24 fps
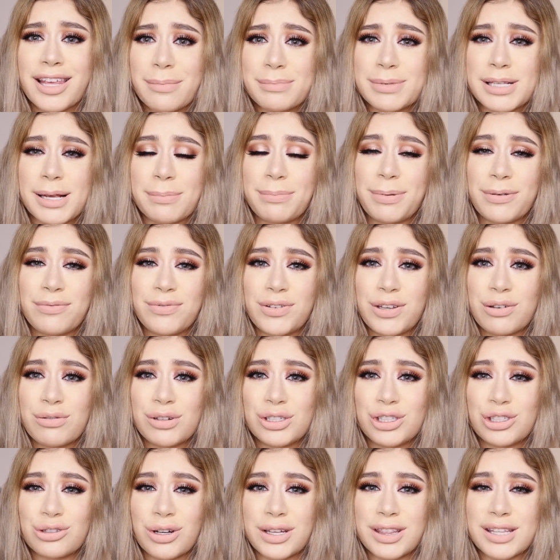Thumbs up if
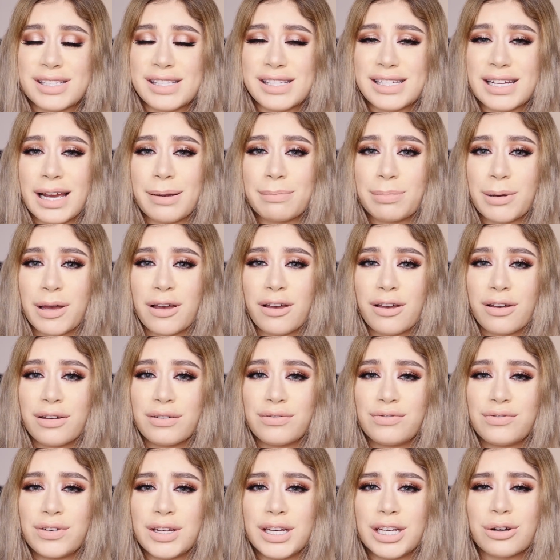you enjoyed this type
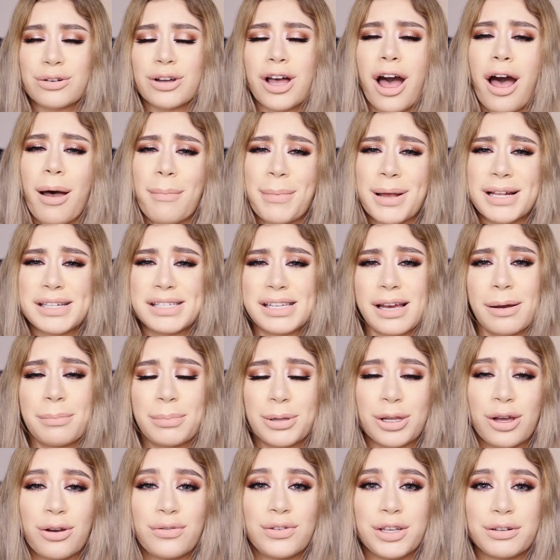of video. Comment
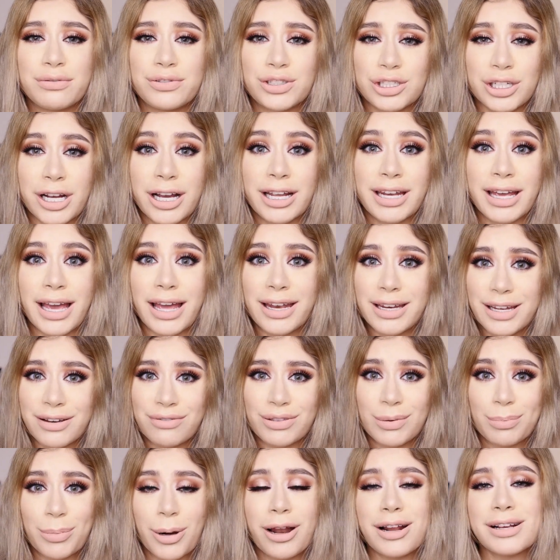down below if you've tried
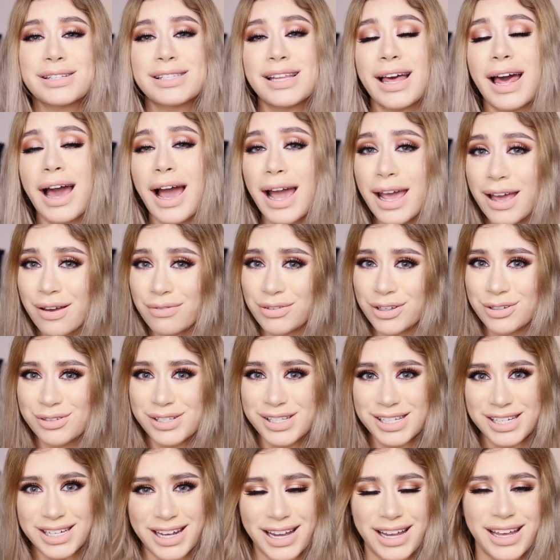any of the products that I have
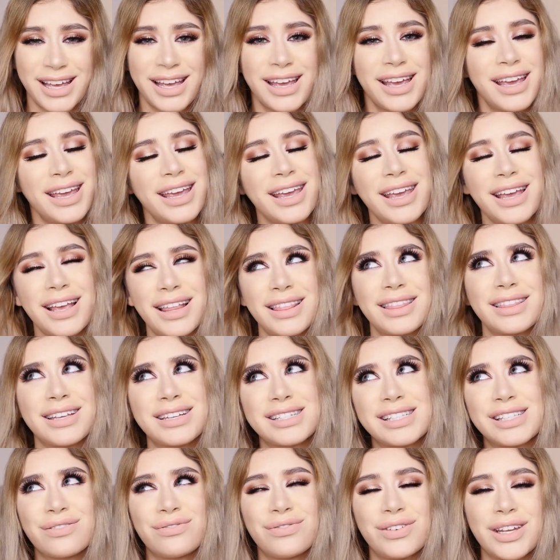used today in
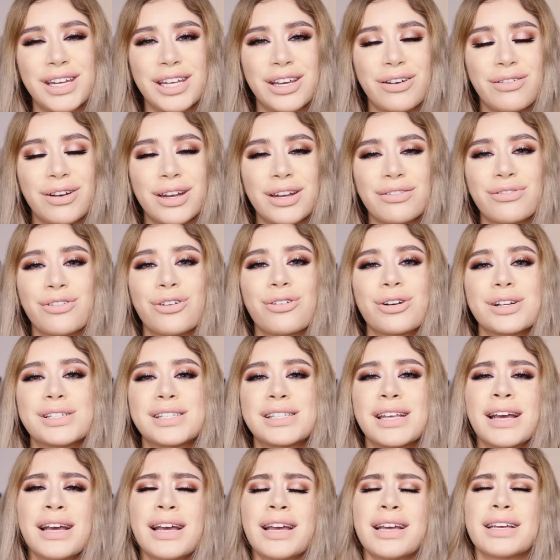this video. And of
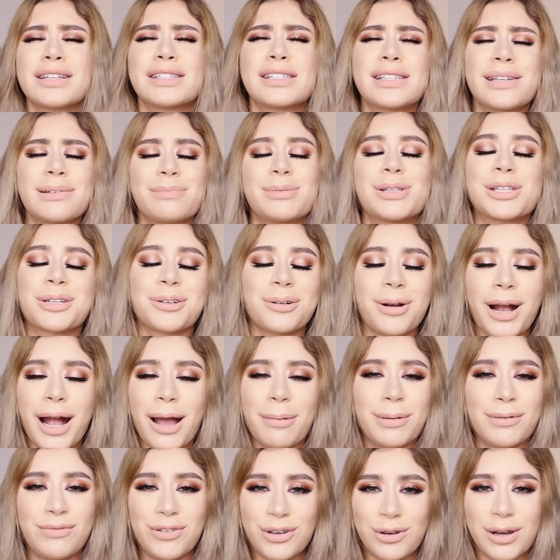course,
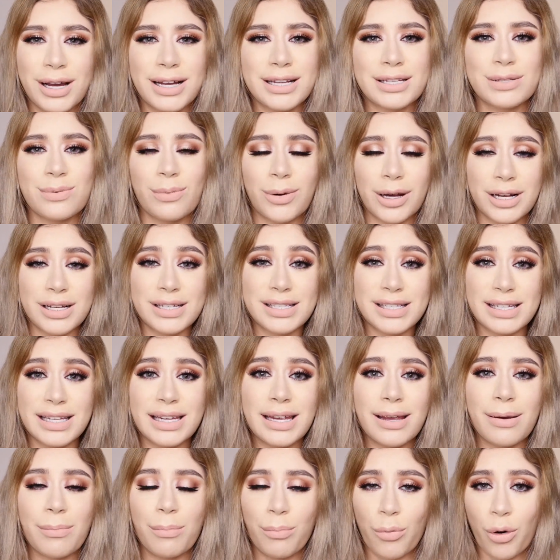subscribe if you guys want to
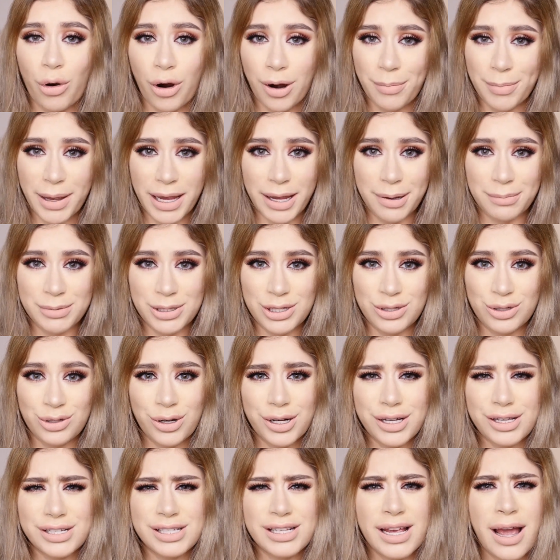see more makeup
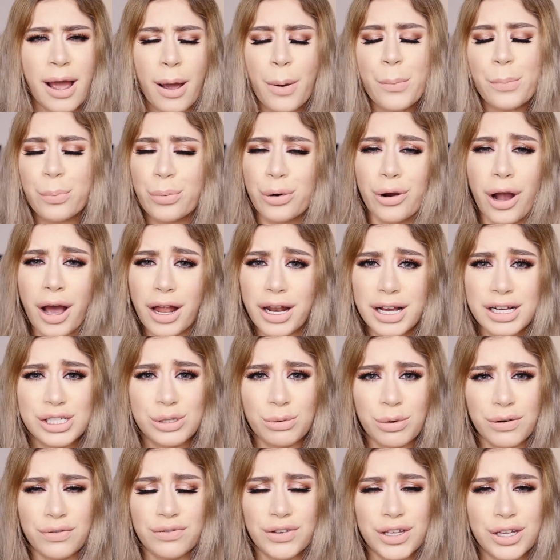tutorials,
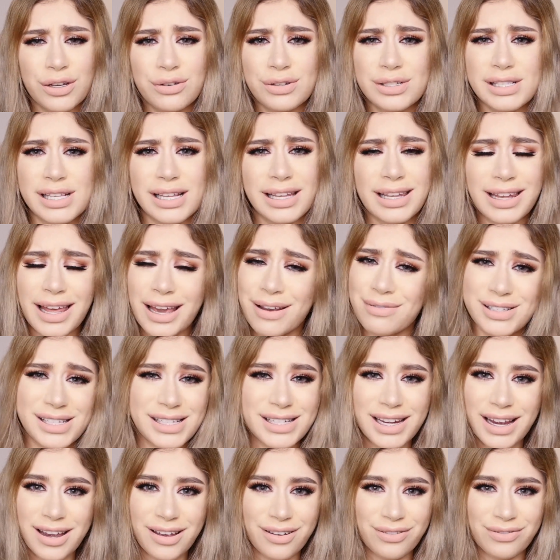product reviews,
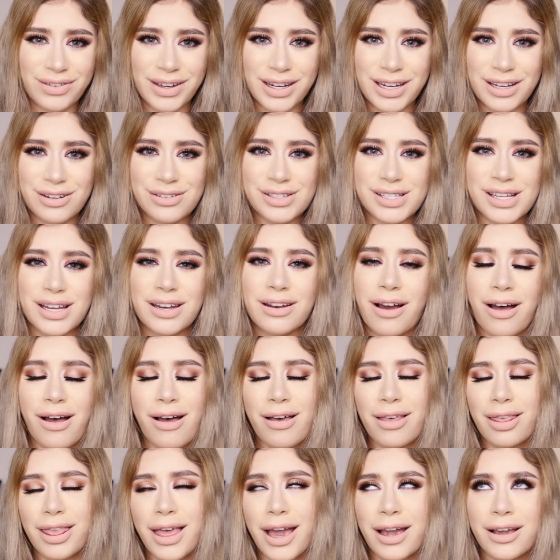lifestyle videos, and
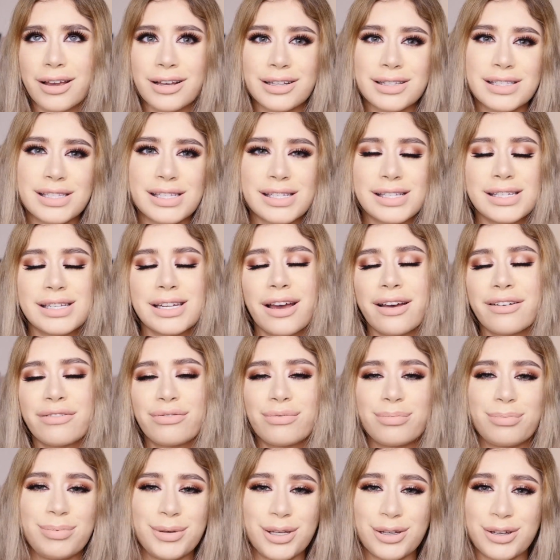all that good
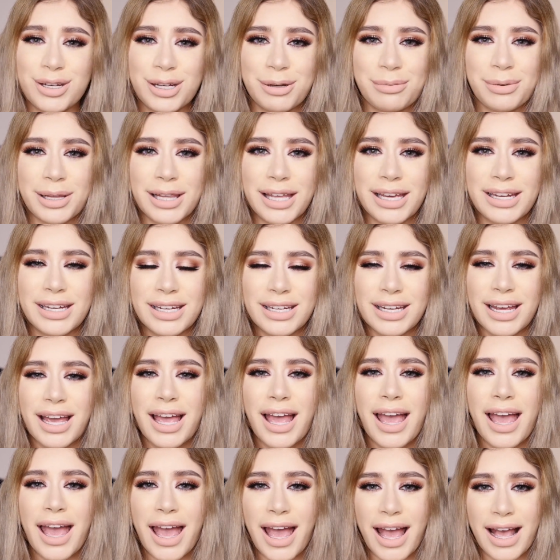stuff beauty related.
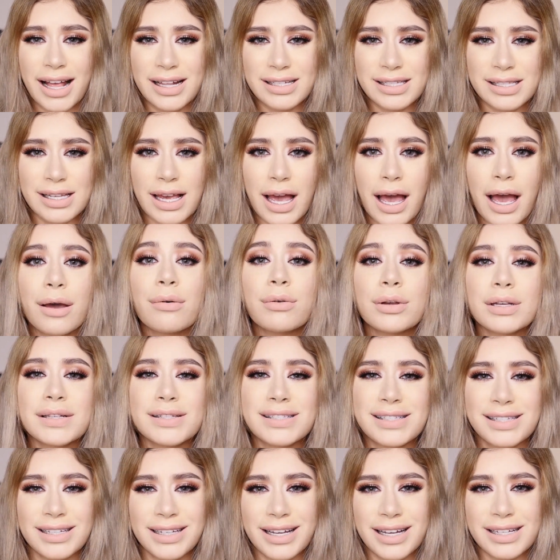And I
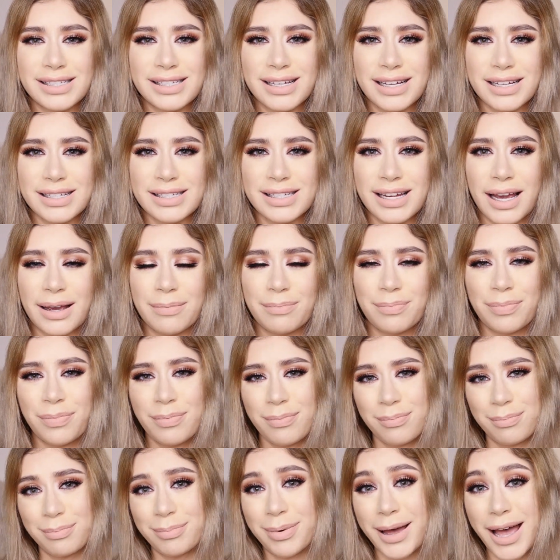will see you guys next time.
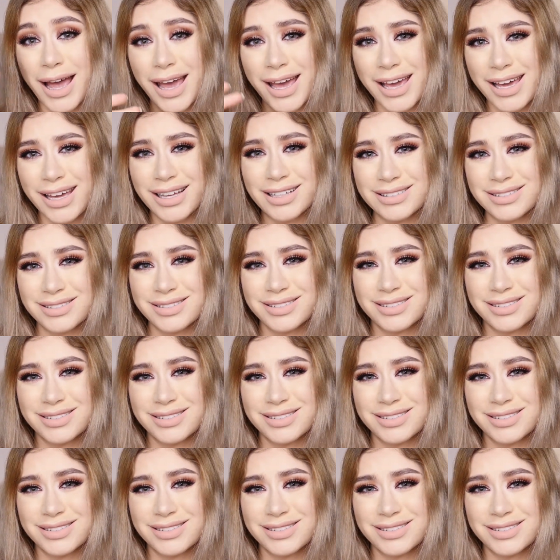Bye!